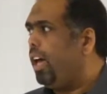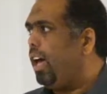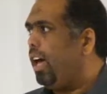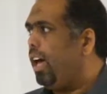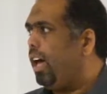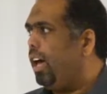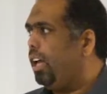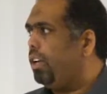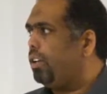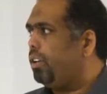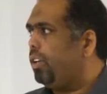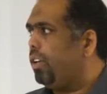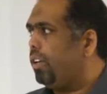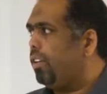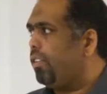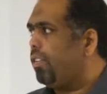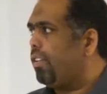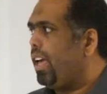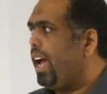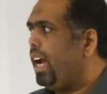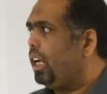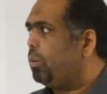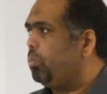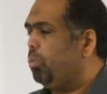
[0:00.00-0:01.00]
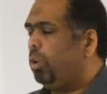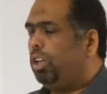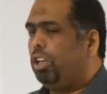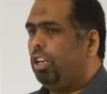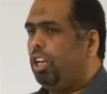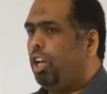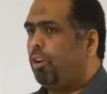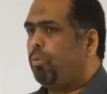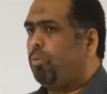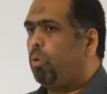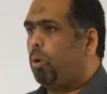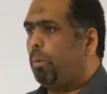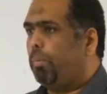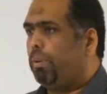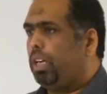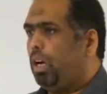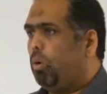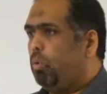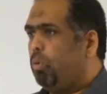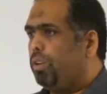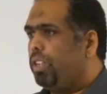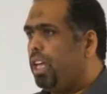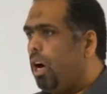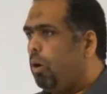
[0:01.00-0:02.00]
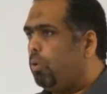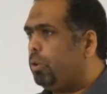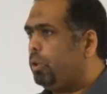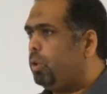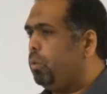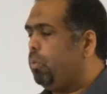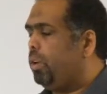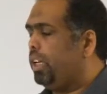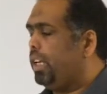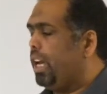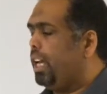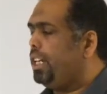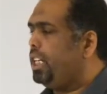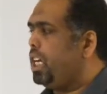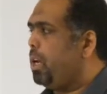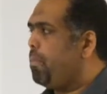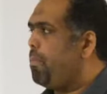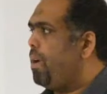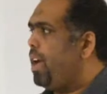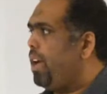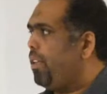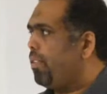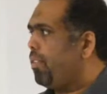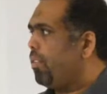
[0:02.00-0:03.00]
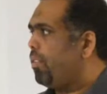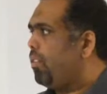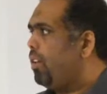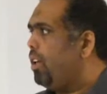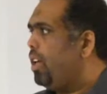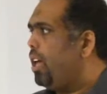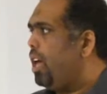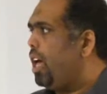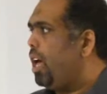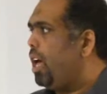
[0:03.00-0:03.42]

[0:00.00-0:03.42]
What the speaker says: and exact molecular formula without doing any MS.